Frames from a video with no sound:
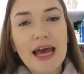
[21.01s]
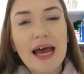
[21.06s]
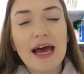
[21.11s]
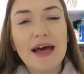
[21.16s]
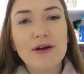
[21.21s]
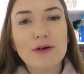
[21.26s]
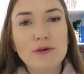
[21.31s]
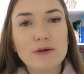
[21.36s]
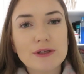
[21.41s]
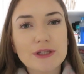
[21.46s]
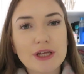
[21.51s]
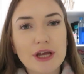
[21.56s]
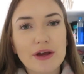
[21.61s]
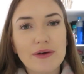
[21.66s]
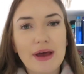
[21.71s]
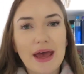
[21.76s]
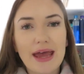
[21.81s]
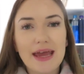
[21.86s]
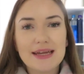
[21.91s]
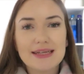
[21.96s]
and
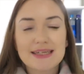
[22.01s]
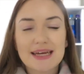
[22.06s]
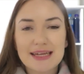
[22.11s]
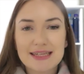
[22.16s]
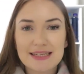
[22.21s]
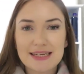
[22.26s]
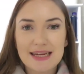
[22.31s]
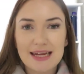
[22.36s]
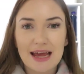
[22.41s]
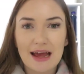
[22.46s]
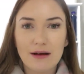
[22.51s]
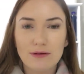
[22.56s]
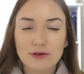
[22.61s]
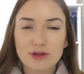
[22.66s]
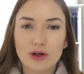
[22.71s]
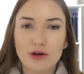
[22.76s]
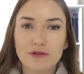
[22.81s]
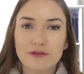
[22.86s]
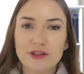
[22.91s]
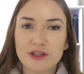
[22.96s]
also a testing
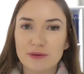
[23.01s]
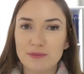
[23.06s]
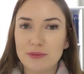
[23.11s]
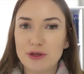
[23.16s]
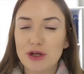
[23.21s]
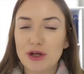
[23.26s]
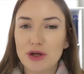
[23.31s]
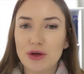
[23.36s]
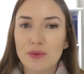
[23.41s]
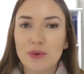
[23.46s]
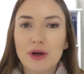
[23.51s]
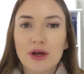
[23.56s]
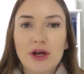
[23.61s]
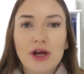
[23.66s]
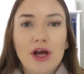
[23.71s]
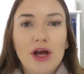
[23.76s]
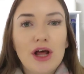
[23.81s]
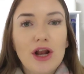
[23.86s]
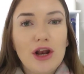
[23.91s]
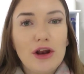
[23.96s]
out of some new
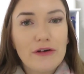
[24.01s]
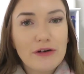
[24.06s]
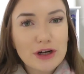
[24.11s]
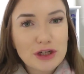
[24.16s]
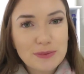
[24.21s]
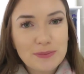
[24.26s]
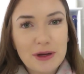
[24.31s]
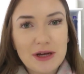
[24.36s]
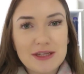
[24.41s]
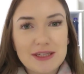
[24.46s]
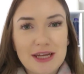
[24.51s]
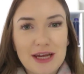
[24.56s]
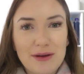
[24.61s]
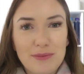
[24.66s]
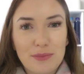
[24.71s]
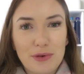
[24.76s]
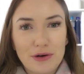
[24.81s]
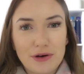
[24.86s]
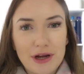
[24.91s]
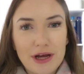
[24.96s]
Roche
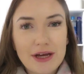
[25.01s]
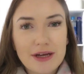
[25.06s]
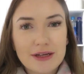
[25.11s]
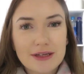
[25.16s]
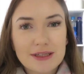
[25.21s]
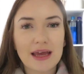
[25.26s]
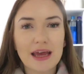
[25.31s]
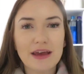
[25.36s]
Posay products.